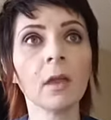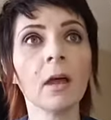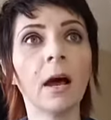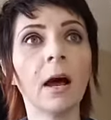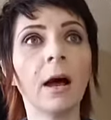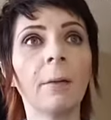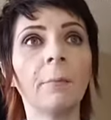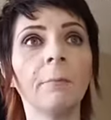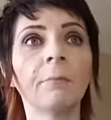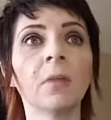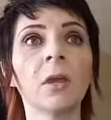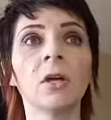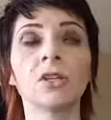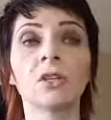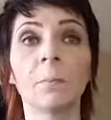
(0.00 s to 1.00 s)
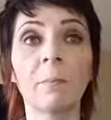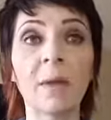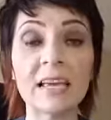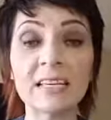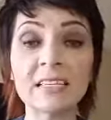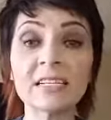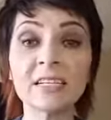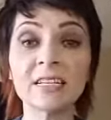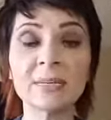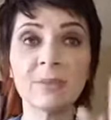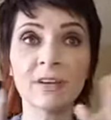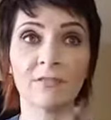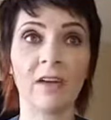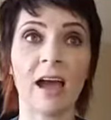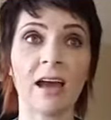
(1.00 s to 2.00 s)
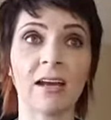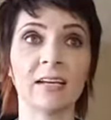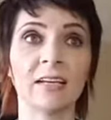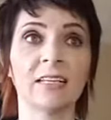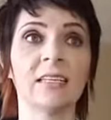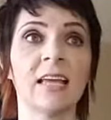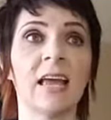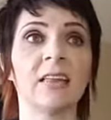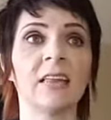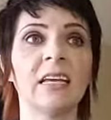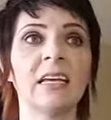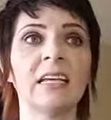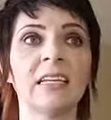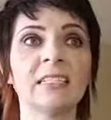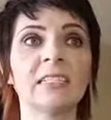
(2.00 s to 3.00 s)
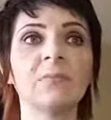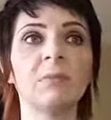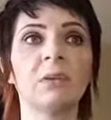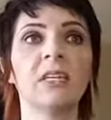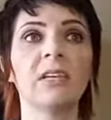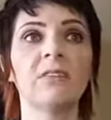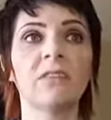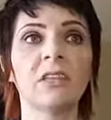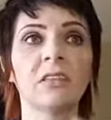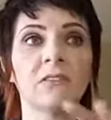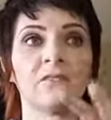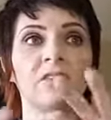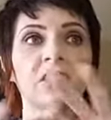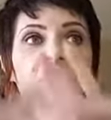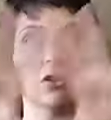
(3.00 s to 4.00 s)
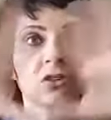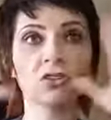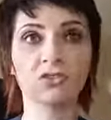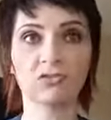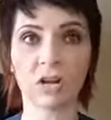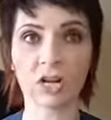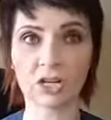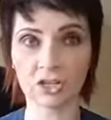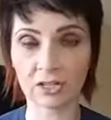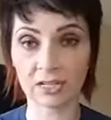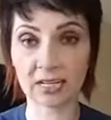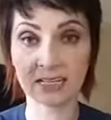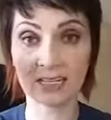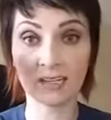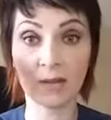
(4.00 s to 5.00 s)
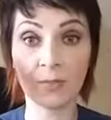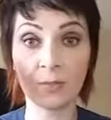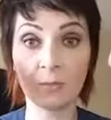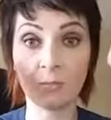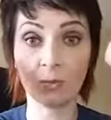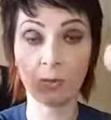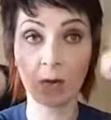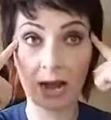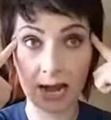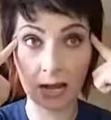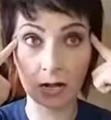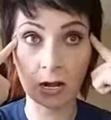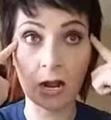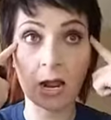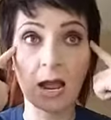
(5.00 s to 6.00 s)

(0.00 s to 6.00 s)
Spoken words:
So basically McFadden is saying that he doesn't believe that the physical structures inside the brain